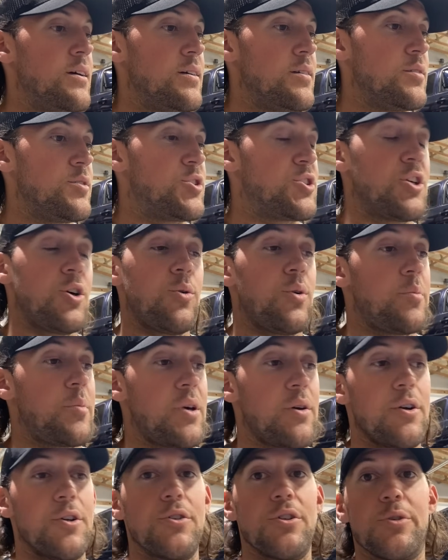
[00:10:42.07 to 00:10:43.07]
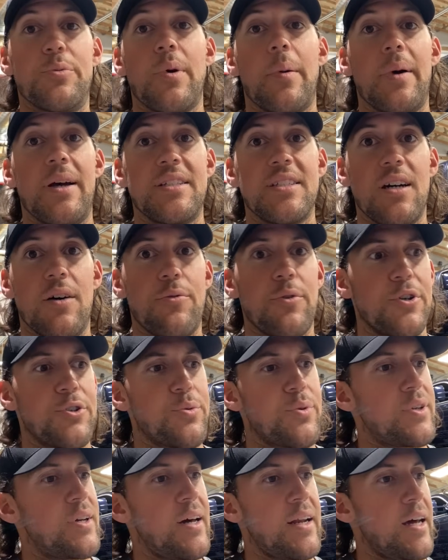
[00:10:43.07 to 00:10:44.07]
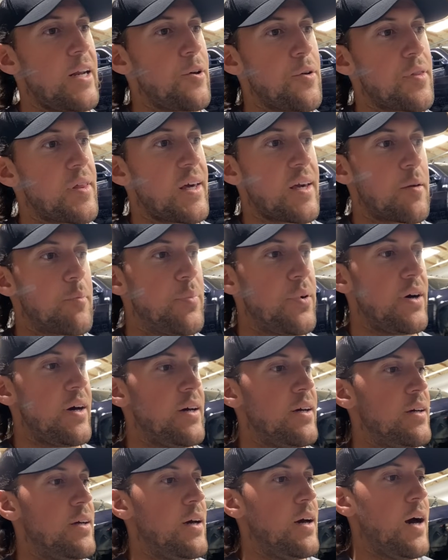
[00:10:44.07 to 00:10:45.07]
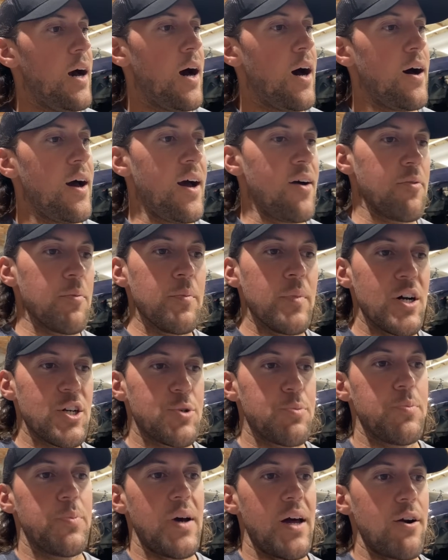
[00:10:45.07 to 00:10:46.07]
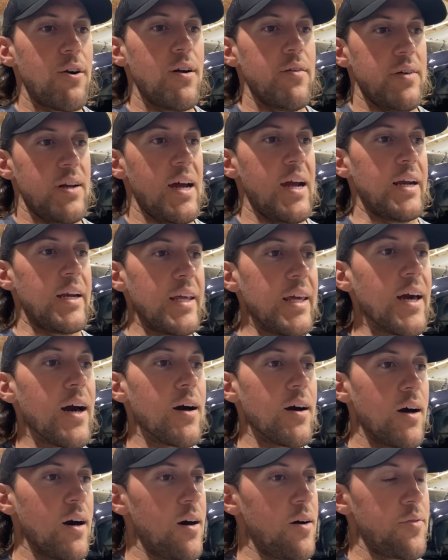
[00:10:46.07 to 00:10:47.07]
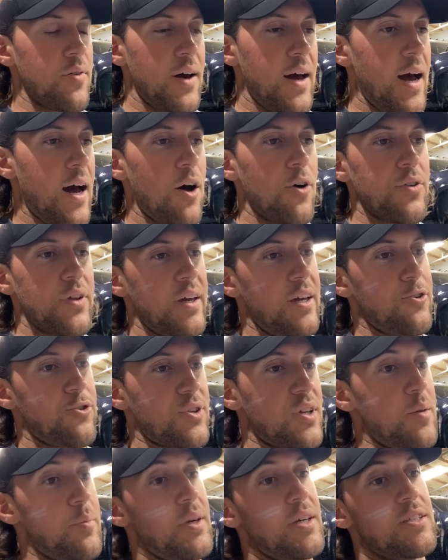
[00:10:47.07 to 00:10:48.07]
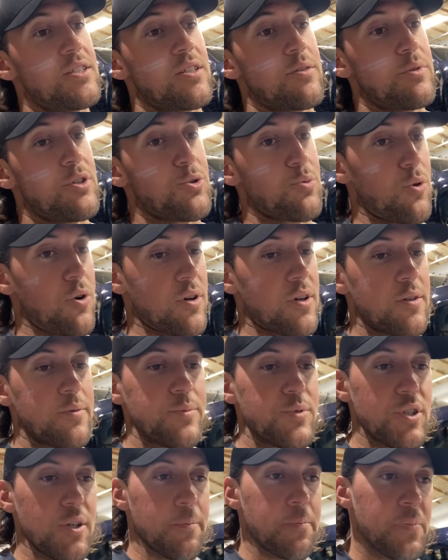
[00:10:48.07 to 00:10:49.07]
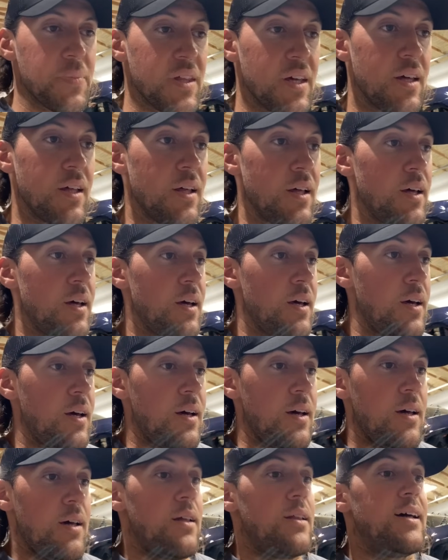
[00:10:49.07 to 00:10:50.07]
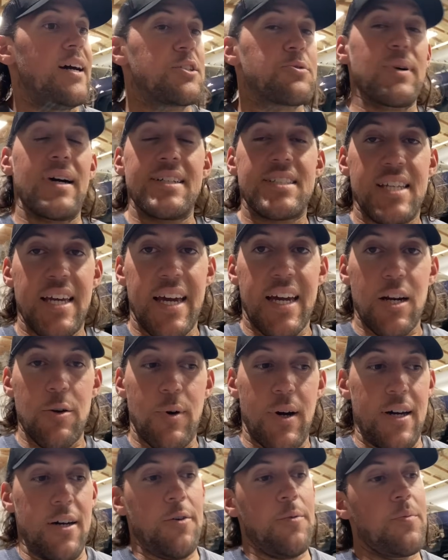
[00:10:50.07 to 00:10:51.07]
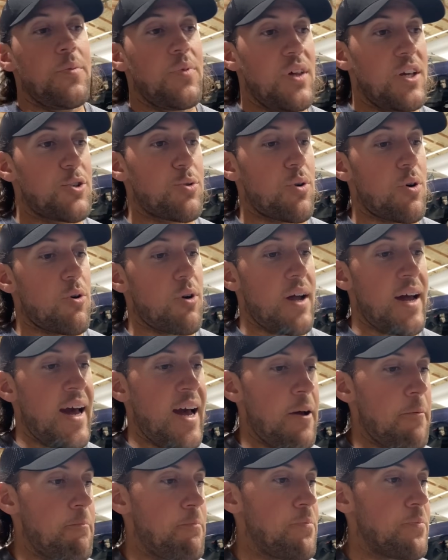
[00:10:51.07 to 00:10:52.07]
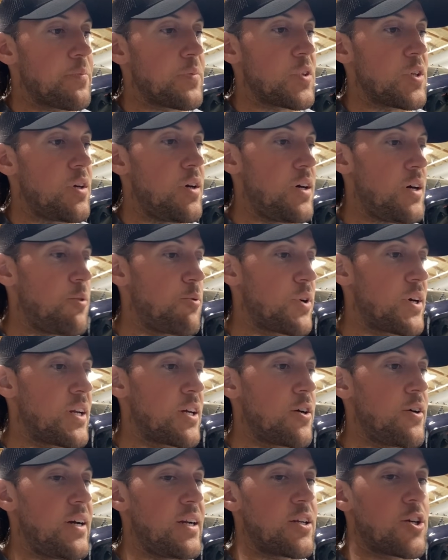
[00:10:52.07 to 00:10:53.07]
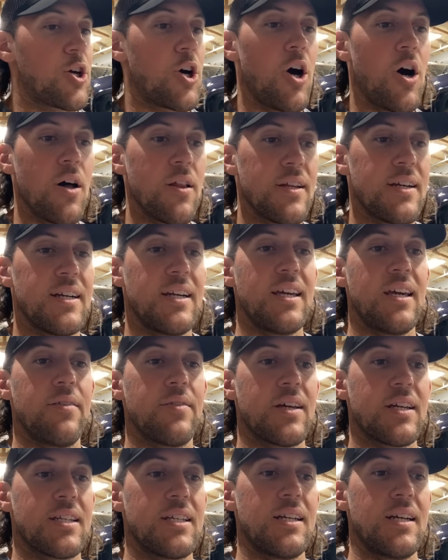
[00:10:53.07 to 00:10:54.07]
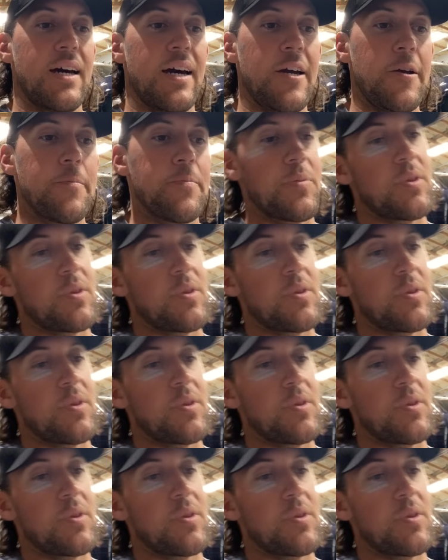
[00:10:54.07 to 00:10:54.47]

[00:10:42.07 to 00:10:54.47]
still wouldn't be able to do this by myself once we're done, I don't think. But I'll have much better of an idea of how the intricate pieces of this work. So that's why it's taken a while. That's where we're at. We're going to go ahead and call it an evening tonight.